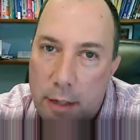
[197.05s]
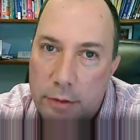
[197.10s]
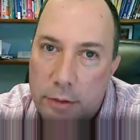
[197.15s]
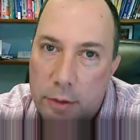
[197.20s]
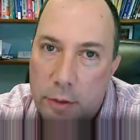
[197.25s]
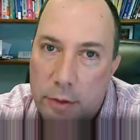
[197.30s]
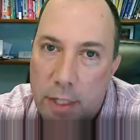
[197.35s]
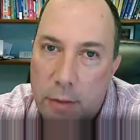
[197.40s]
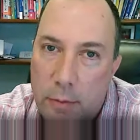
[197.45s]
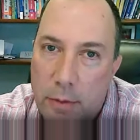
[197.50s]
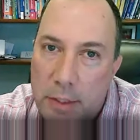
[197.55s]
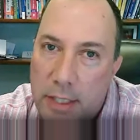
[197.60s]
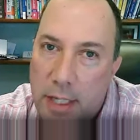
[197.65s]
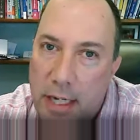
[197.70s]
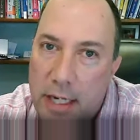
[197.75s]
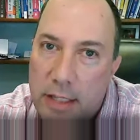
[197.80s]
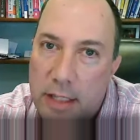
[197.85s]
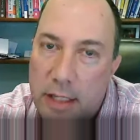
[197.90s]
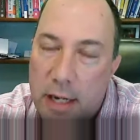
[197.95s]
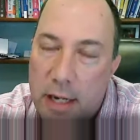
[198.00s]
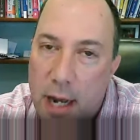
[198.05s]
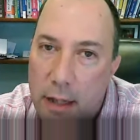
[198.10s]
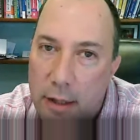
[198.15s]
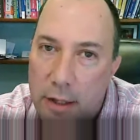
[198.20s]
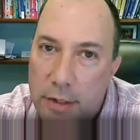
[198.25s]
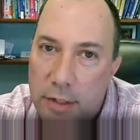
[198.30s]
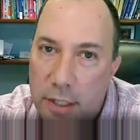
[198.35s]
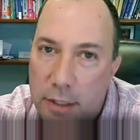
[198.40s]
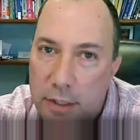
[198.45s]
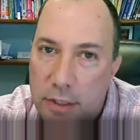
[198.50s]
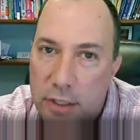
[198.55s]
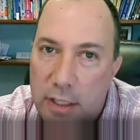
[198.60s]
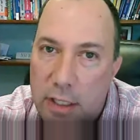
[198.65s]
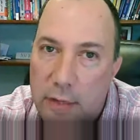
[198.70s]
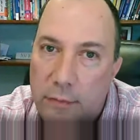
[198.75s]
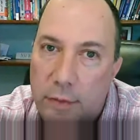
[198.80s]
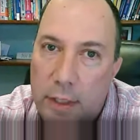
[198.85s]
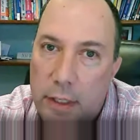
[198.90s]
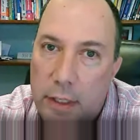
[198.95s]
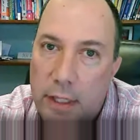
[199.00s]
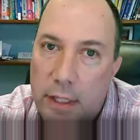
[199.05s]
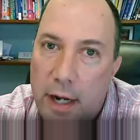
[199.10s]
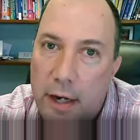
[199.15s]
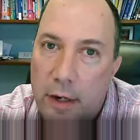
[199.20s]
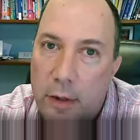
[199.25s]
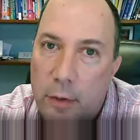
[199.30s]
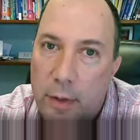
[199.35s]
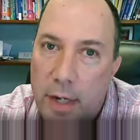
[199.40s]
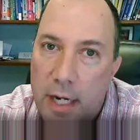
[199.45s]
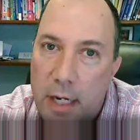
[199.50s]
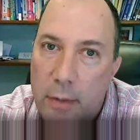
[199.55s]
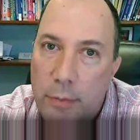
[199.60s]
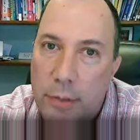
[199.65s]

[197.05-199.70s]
So they retained the knowledge at a significantly higher rate,